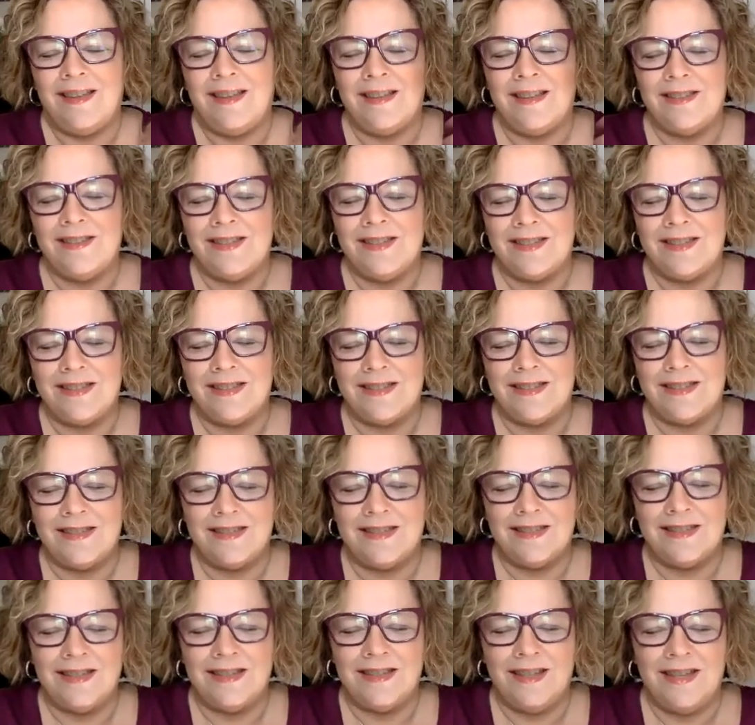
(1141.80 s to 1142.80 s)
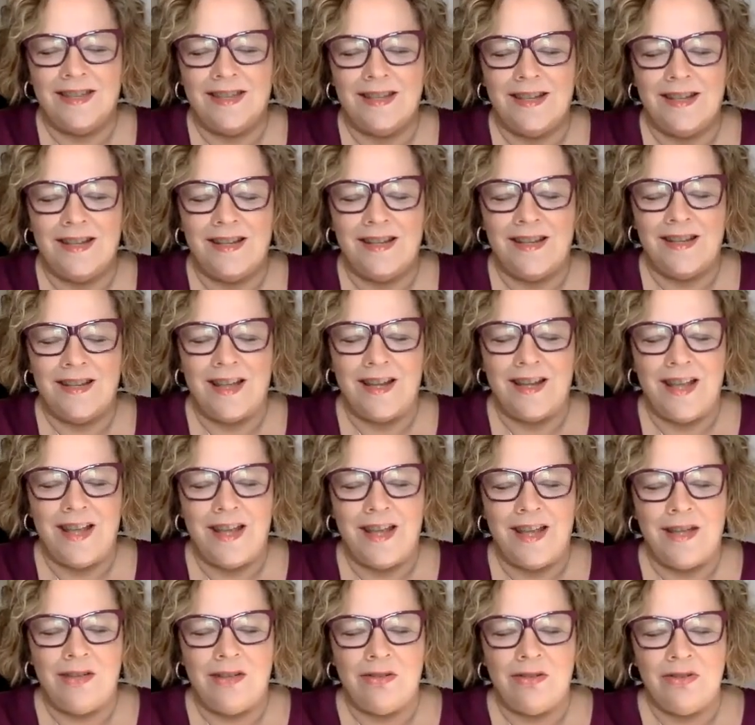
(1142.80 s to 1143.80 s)
Just see it, that
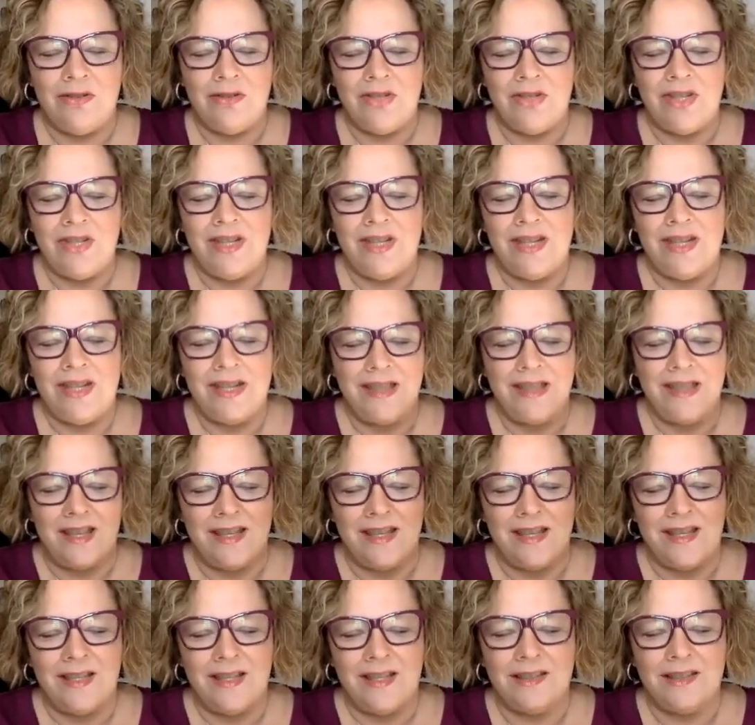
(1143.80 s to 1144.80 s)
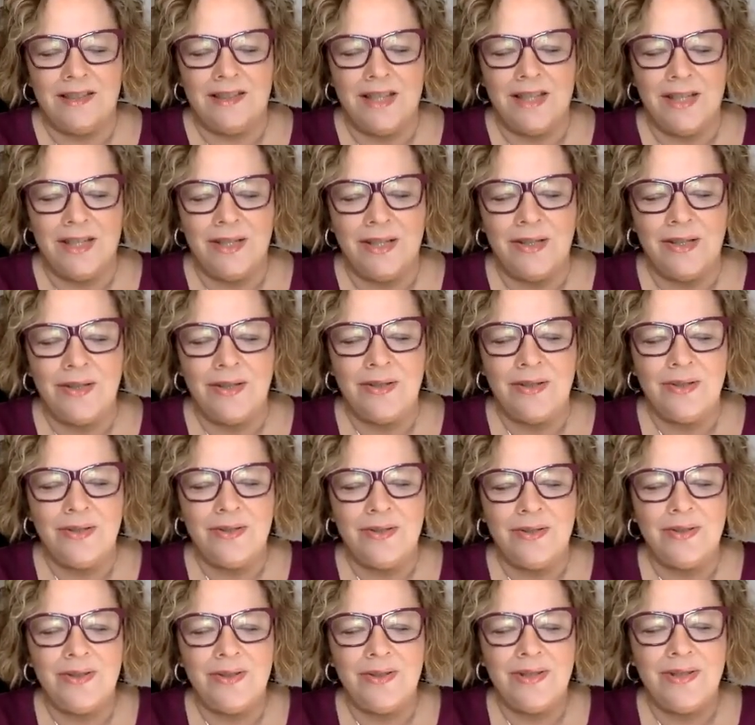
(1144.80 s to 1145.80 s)
energy, that
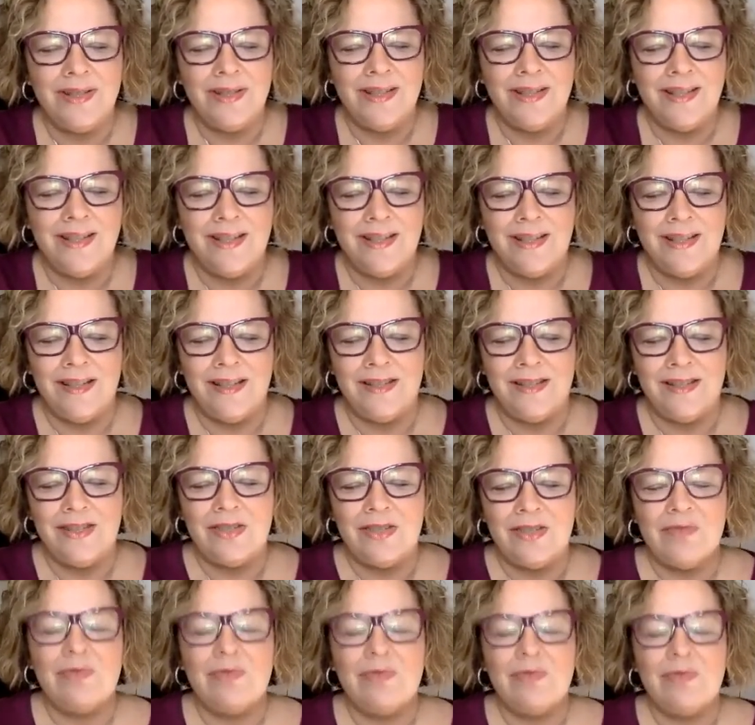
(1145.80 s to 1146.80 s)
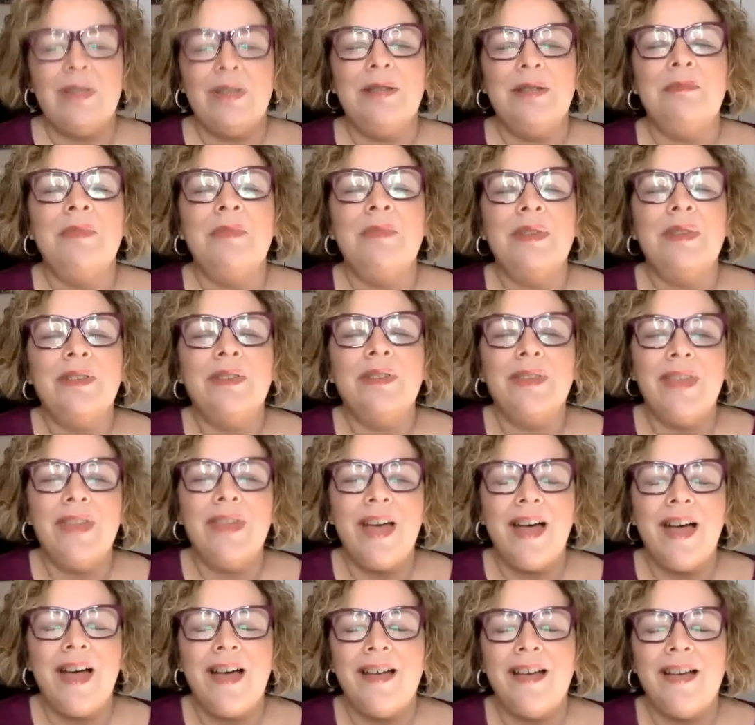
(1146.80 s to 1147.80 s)
yellow. Just really milk
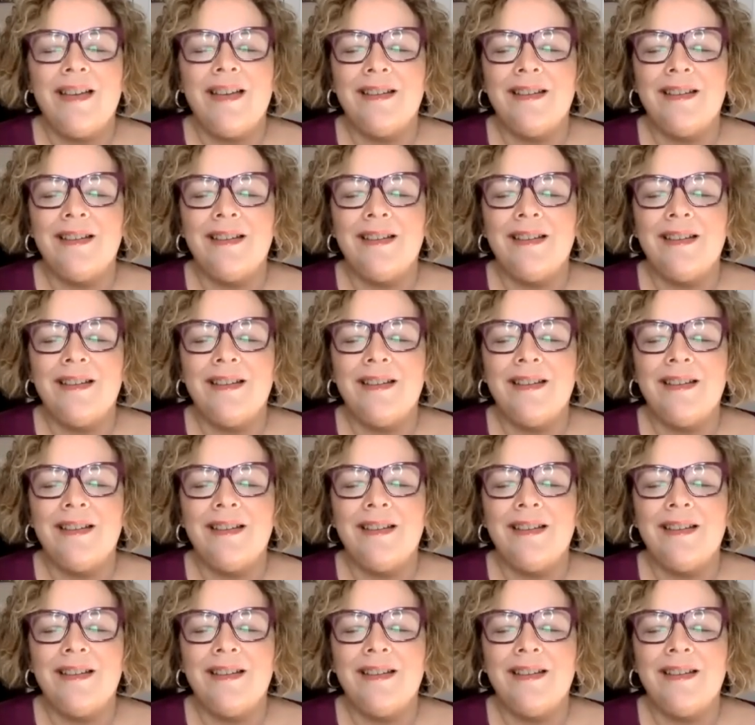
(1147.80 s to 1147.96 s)
that.